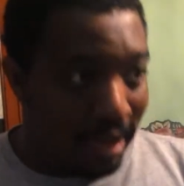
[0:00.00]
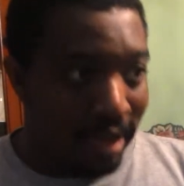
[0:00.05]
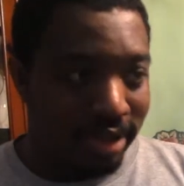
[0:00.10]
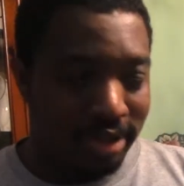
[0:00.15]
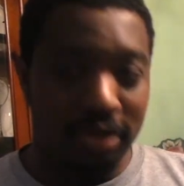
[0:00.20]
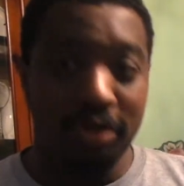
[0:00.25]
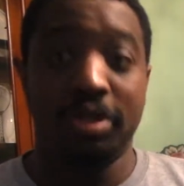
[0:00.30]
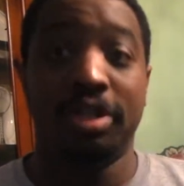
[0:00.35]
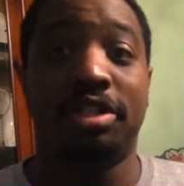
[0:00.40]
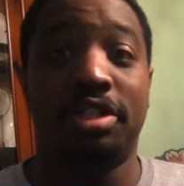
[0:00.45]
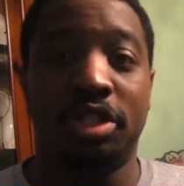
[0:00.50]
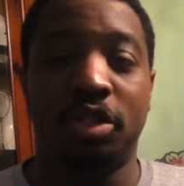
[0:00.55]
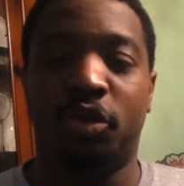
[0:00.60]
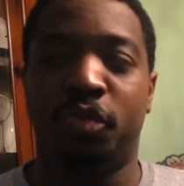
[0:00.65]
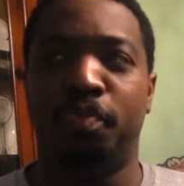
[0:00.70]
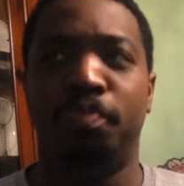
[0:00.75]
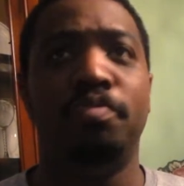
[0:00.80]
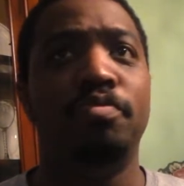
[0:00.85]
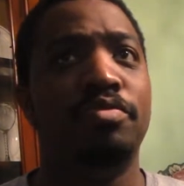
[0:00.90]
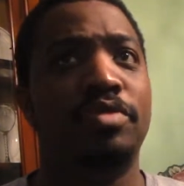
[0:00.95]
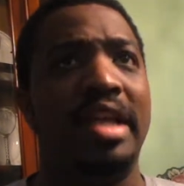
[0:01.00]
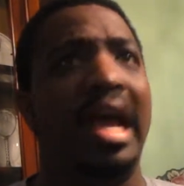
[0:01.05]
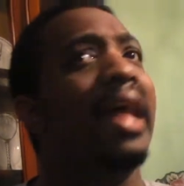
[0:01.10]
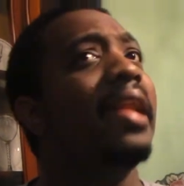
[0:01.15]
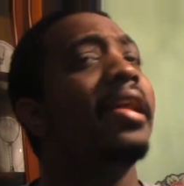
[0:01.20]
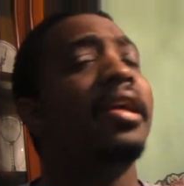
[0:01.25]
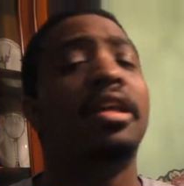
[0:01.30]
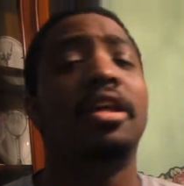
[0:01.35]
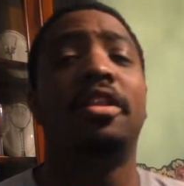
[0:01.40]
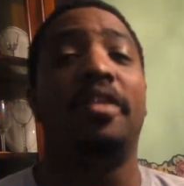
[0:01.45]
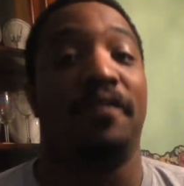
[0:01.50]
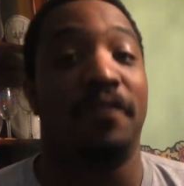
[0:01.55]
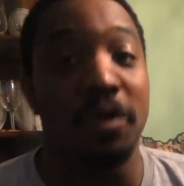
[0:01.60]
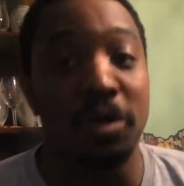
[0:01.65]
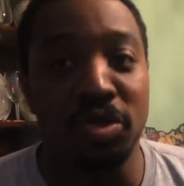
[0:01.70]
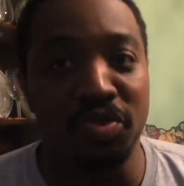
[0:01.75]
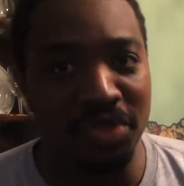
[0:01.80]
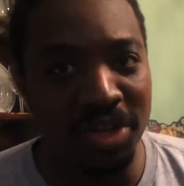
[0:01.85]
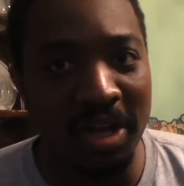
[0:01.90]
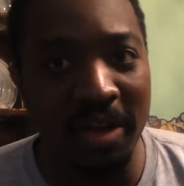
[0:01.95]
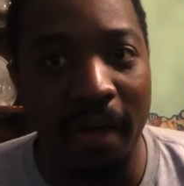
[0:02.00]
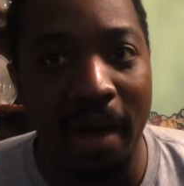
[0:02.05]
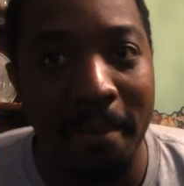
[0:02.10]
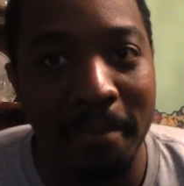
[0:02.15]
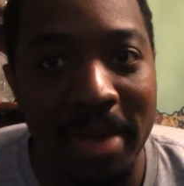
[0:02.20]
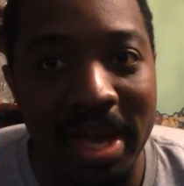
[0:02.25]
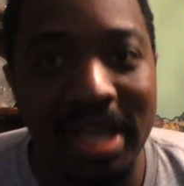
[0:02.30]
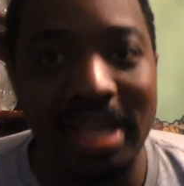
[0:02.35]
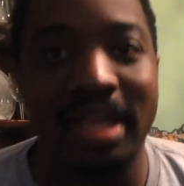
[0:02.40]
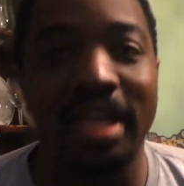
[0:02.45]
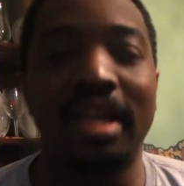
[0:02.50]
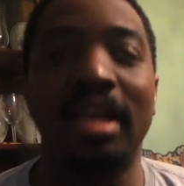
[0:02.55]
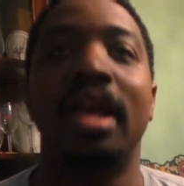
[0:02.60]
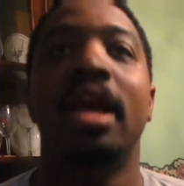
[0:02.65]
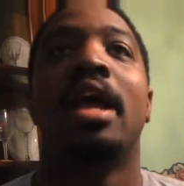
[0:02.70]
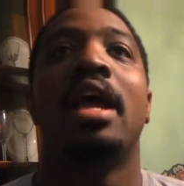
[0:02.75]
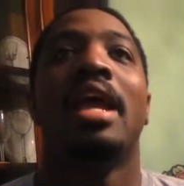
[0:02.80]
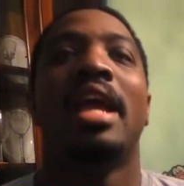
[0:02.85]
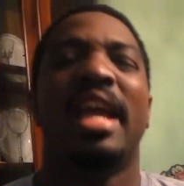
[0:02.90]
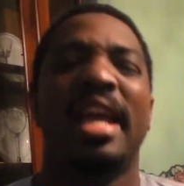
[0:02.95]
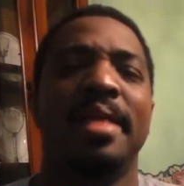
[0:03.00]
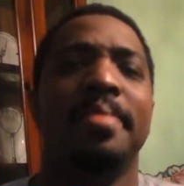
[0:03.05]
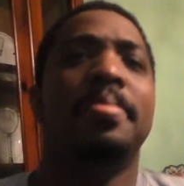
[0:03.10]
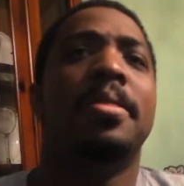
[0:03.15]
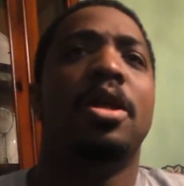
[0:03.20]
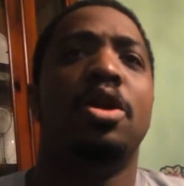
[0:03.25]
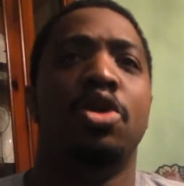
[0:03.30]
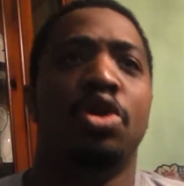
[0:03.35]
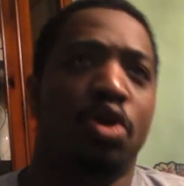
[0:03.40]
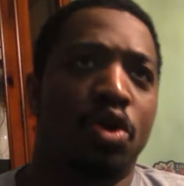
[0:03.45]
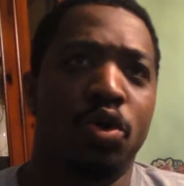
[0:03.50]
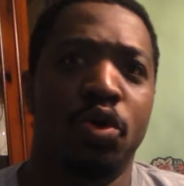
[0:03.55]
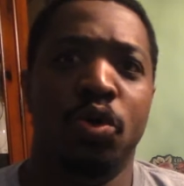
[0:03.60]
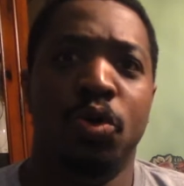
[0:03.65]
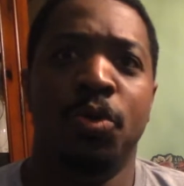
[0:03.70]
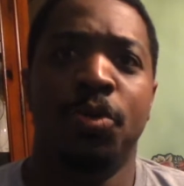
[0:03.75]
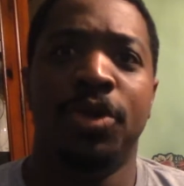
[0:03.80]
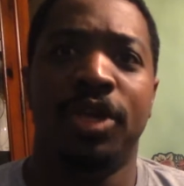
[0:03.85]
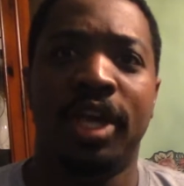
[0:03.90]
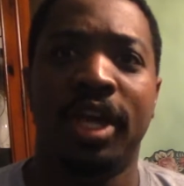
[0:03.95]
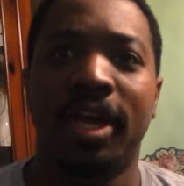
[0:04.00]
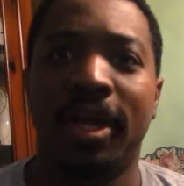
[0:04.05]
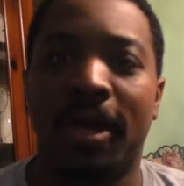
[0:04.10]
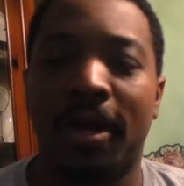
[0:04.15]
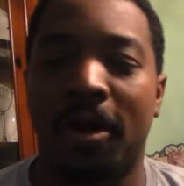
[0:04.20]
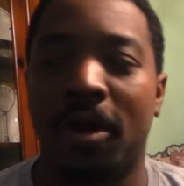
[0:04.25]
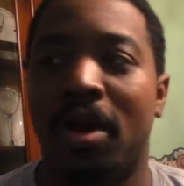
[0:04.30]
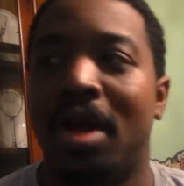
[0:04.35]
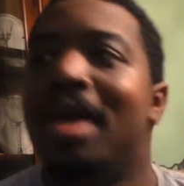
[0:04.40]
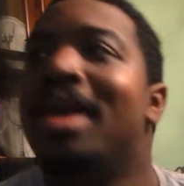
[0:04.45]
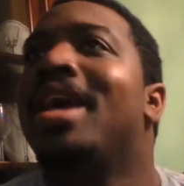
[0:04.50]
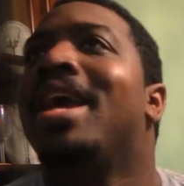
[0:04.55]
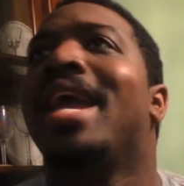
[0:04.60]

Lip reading: So this is technically the first video I'm making in the new year.